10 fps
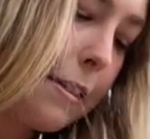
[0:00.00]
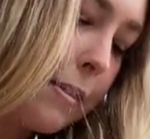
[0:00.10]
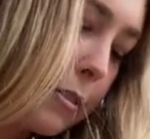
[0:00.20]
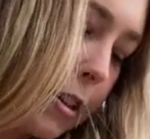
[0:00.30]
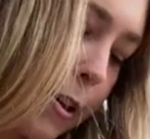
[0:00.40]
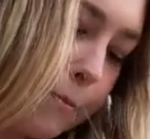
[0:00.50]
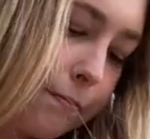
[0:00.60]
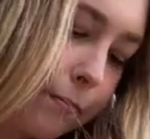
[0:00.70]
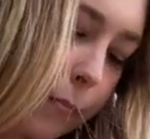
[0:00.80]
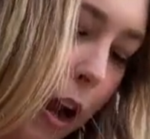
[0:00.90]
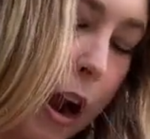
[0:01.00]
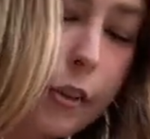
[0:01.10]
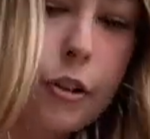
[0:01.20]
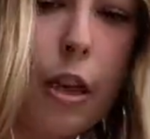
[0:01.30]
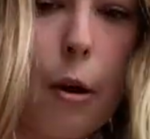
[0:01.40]
then that's it. I
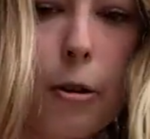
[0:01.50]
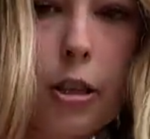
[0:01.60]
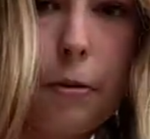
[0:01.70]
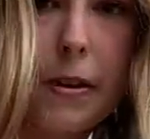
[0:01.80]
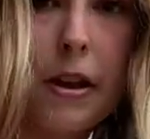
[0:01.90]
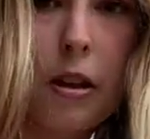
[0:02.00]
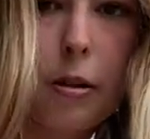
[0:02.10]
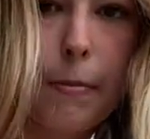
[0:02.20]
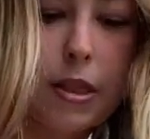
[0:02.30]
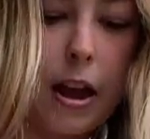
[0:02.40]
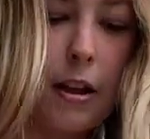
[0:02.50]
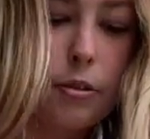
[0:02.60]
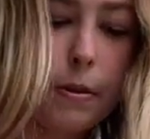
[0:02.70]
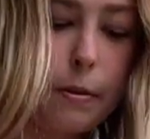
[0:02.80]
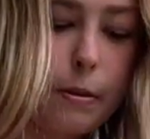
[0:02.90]
only do that once a week, but
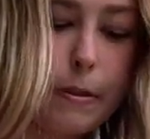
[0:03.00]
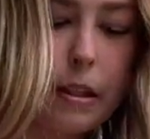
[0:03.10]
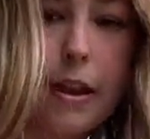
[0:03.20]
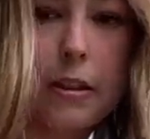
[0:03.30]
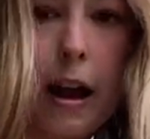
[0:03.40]
that's what it would be like